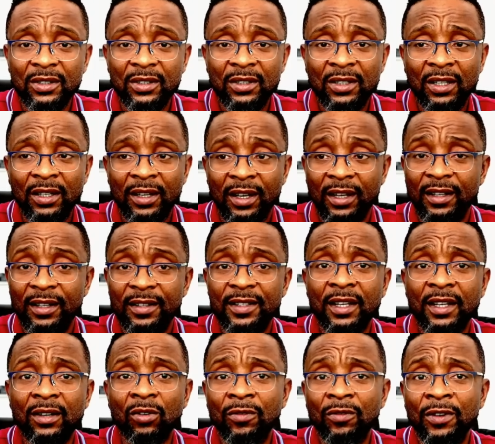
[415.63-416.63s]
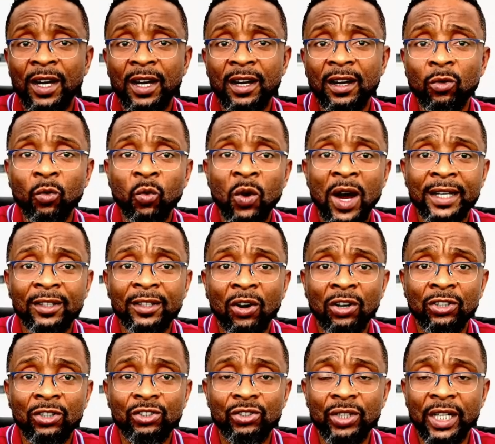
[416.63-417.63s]
Now, they said over
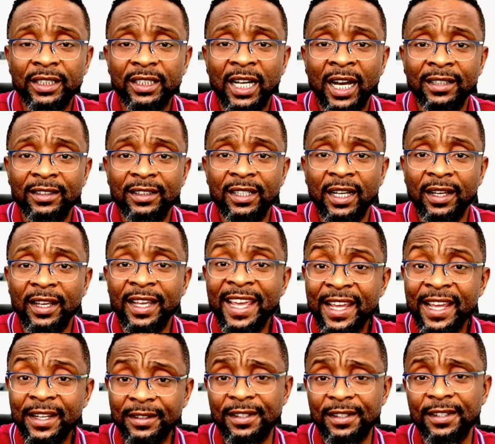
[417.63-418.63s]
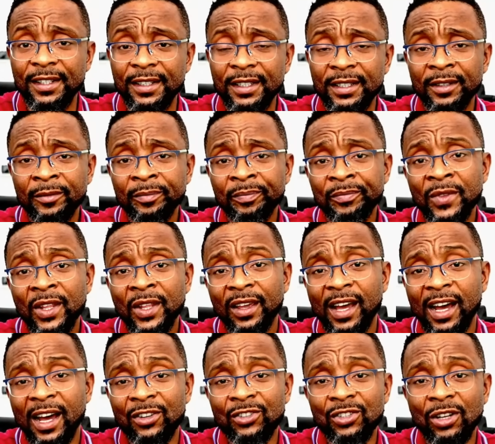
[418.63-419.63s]
180
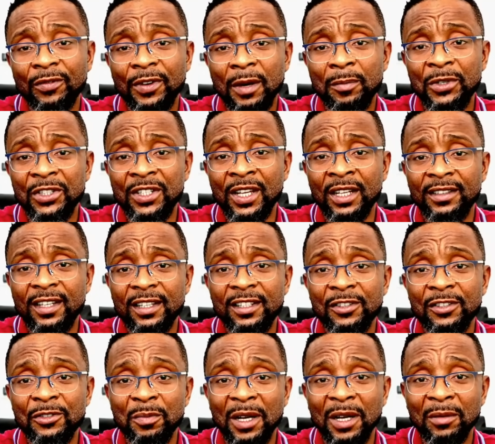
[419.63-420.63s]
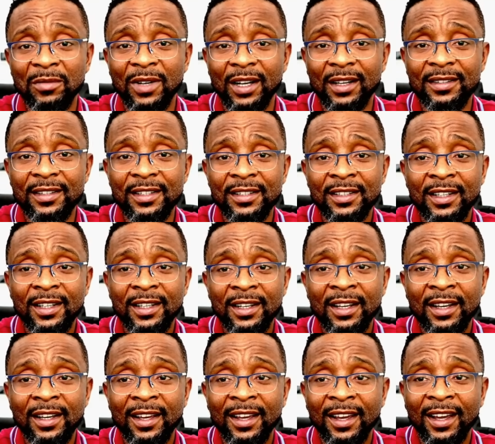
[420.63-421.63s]
House of Representatives members
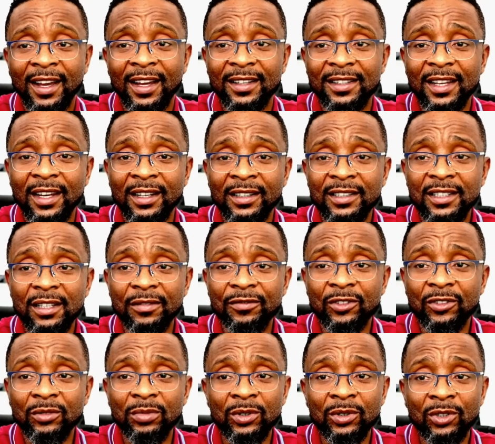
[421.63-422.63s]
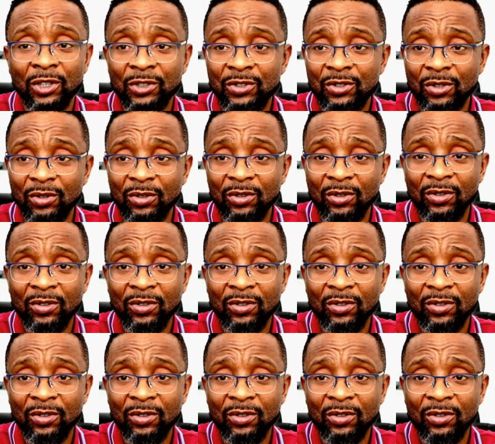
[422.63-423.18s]
are telling Tinubu not to